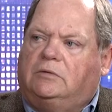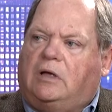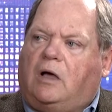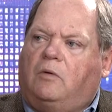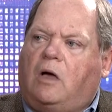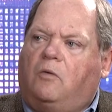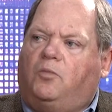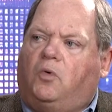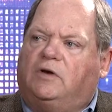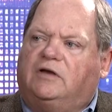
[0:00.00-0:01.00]
How
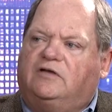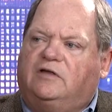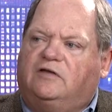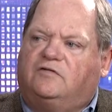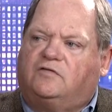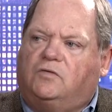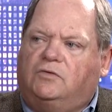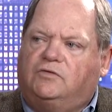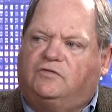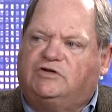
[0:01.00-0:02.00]
important is
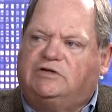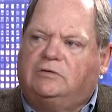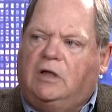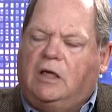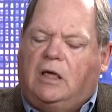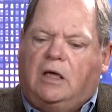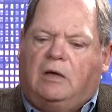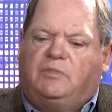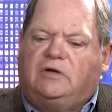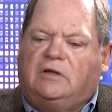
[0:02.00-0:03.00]
school nutrition?
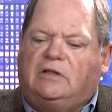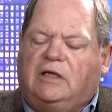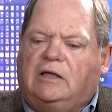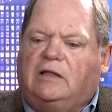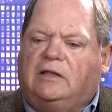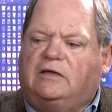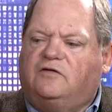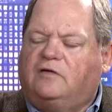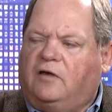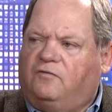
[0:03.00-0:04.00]
Particularly, like
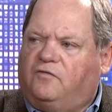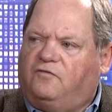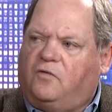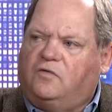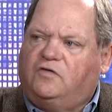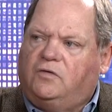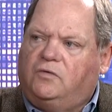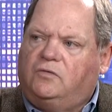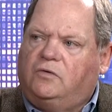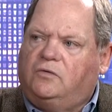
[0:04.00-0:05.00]
you say, for folks
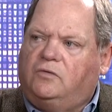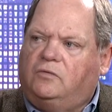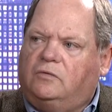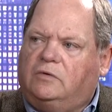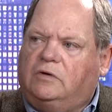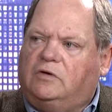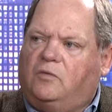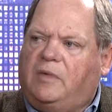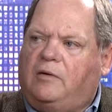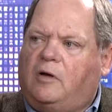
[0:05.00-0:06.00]
who
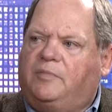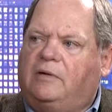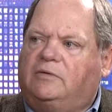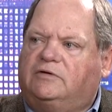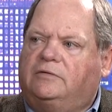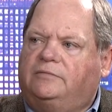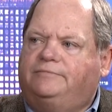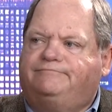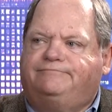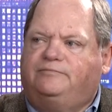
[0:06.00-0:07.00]
may not be able
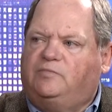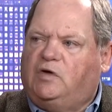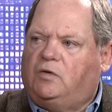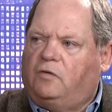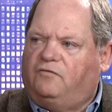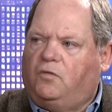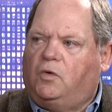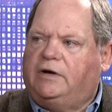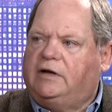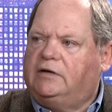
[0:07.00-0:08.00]
to
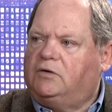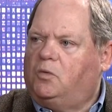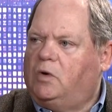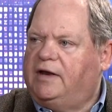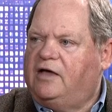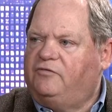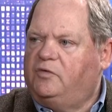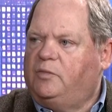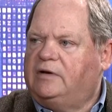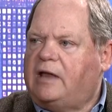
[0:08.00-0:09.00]
afford it or what have
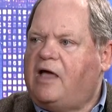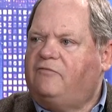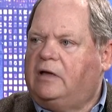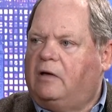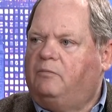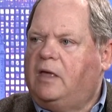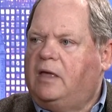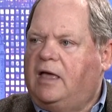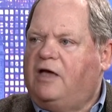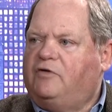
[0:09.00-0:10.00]
you, but having a
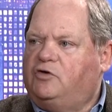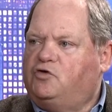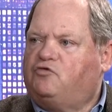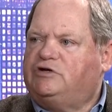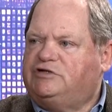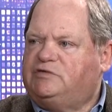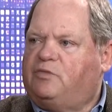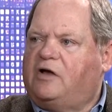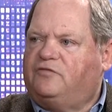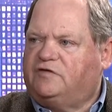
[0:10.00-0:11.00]
nutritious
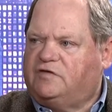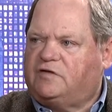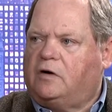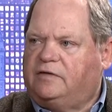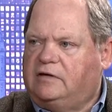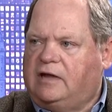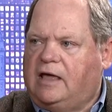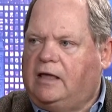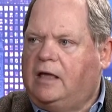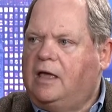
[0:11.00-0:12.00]
breakfast to start the
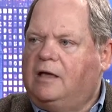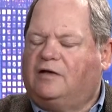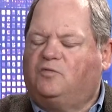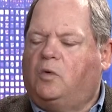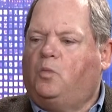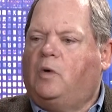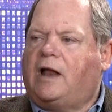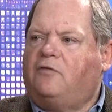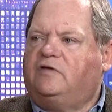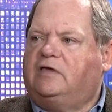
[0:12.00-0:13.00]
day. Because when
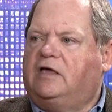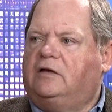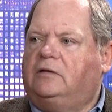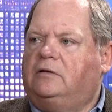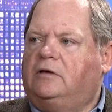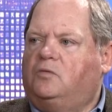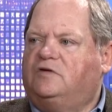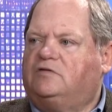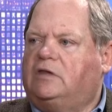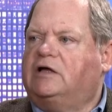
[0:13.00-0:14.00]
I was a kid, it
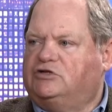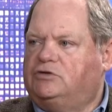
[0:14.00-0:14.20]
was lunch.